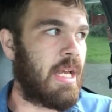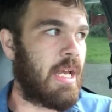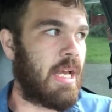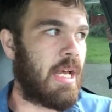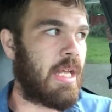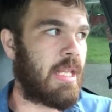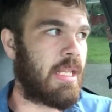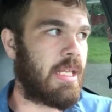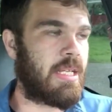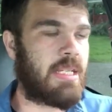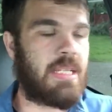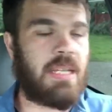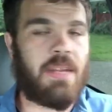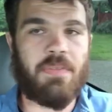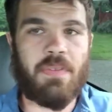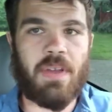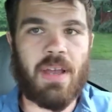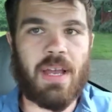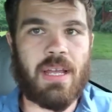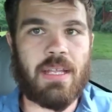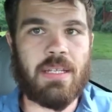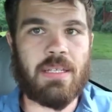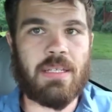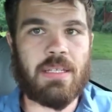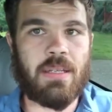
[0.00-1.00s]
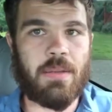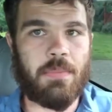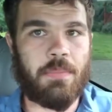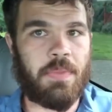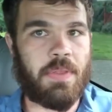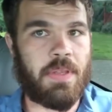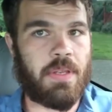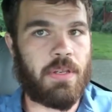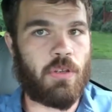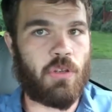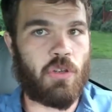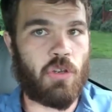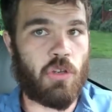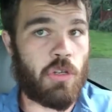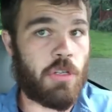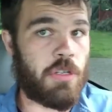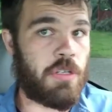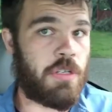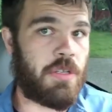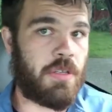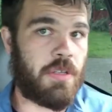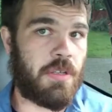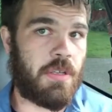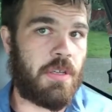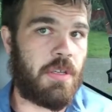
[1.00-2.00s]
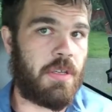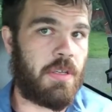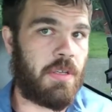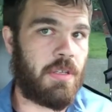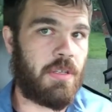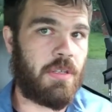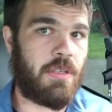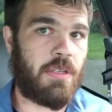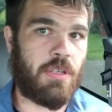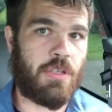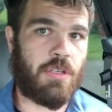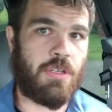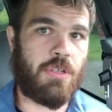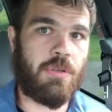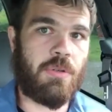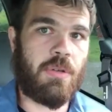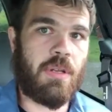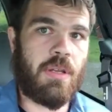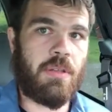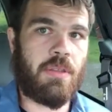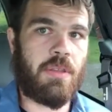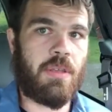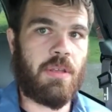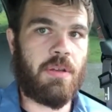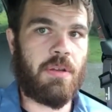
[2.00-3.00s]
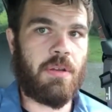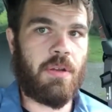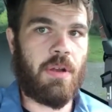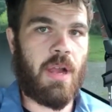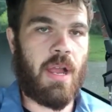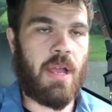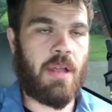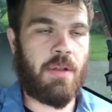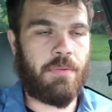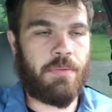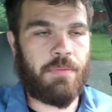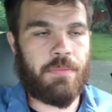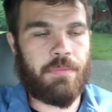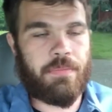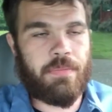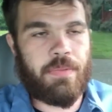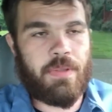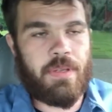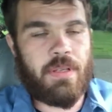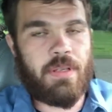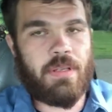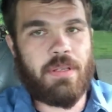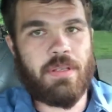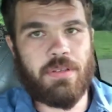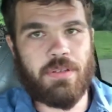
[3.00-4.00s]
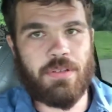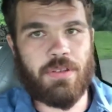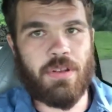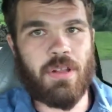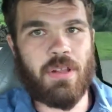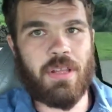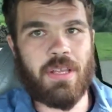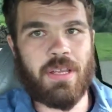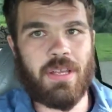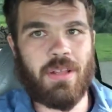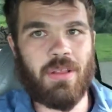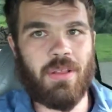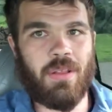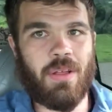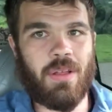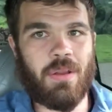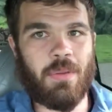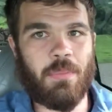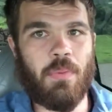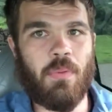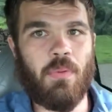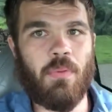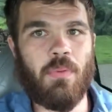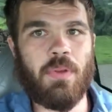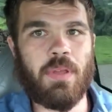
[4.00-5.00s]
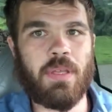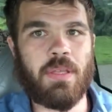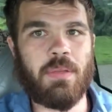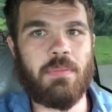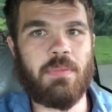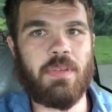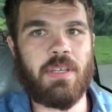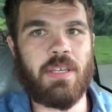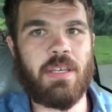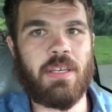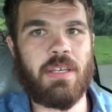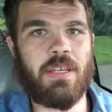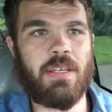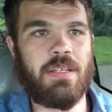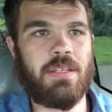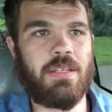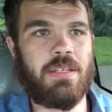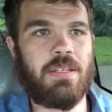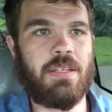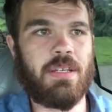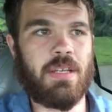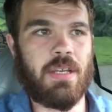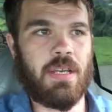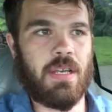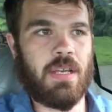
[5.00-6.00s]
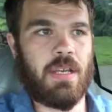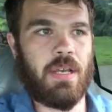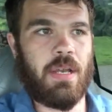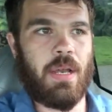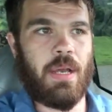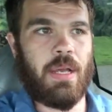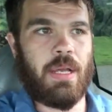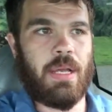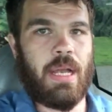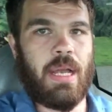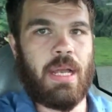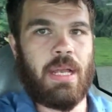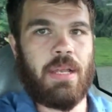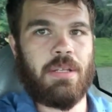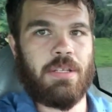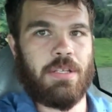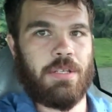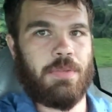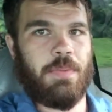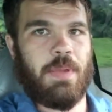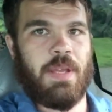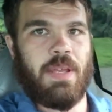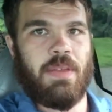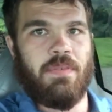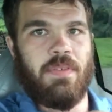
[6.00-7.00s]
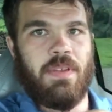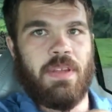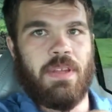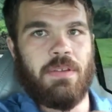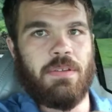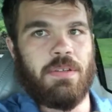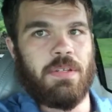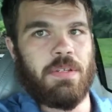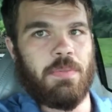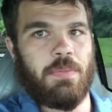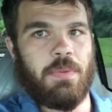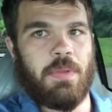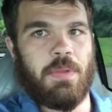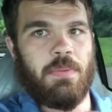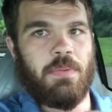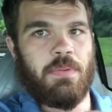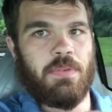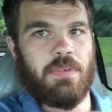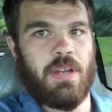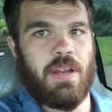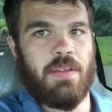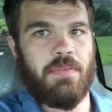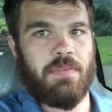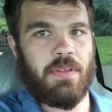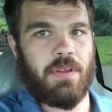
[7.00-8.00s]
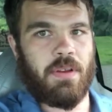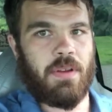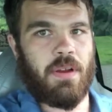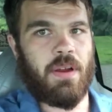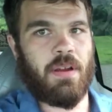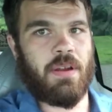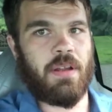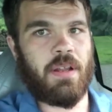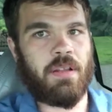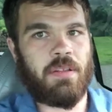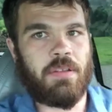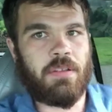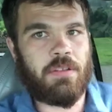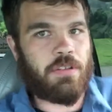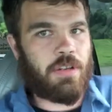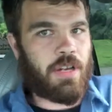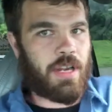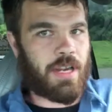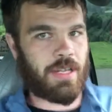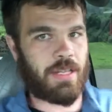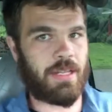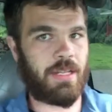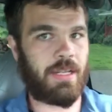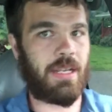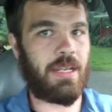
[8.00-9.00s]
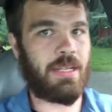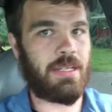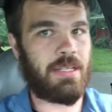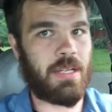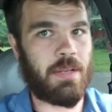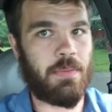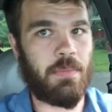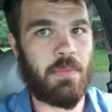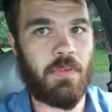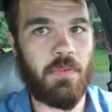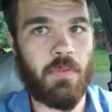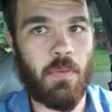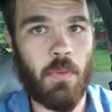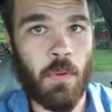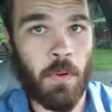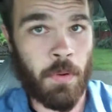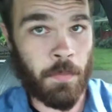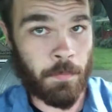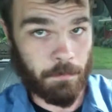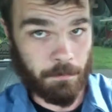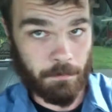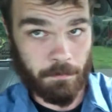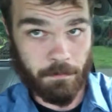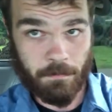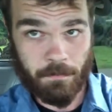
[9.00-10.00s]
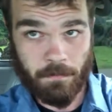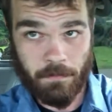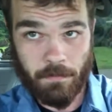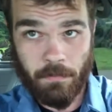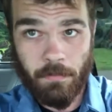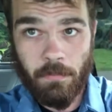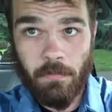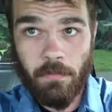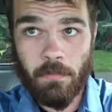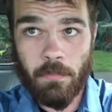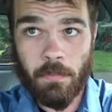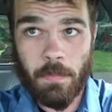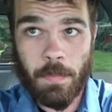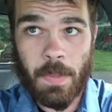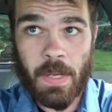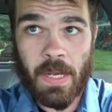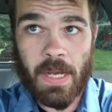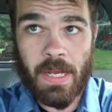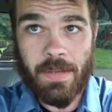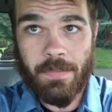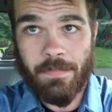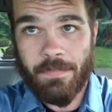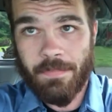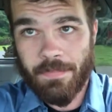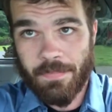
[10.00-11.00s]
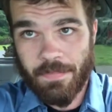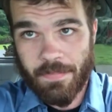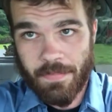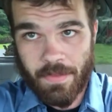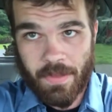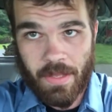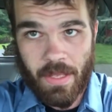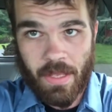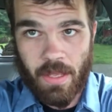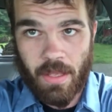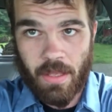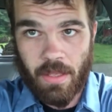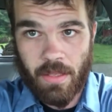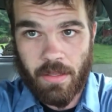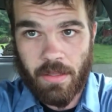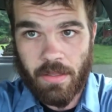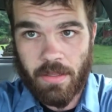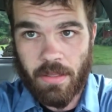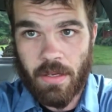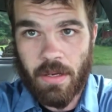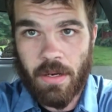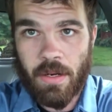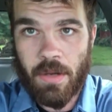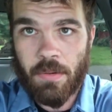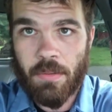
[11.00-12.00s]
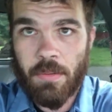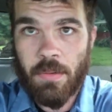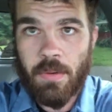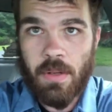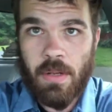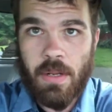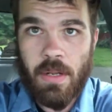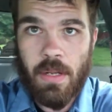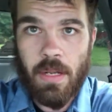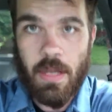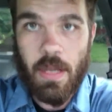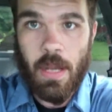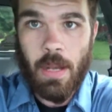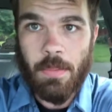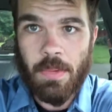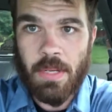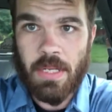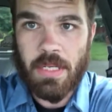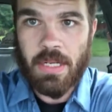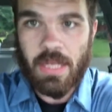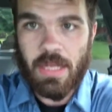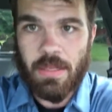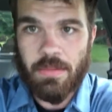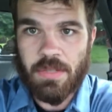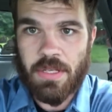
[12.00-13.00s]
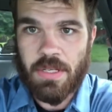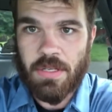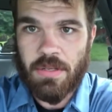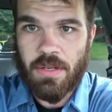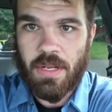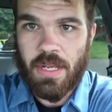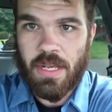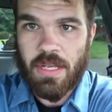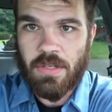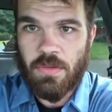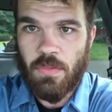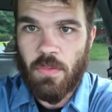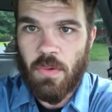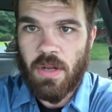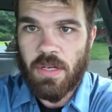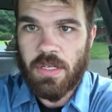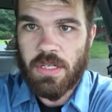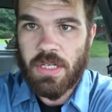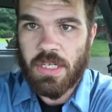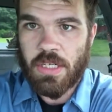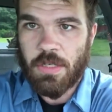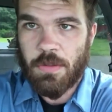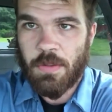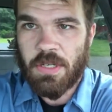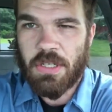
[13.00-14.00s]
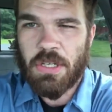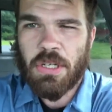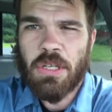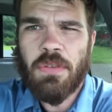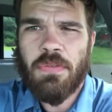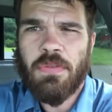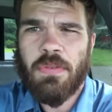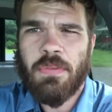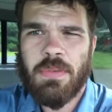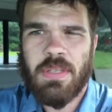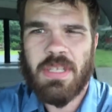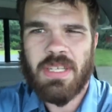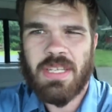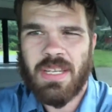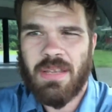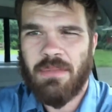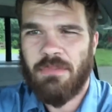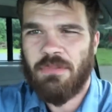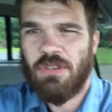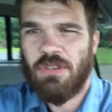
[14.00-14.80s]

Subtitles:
unless I've got something good to shoot out there, there's not like a lot of point, because I can just make videos of people driving their car down the track, like I said before. But, how many times can you guys watch that? Especially from the same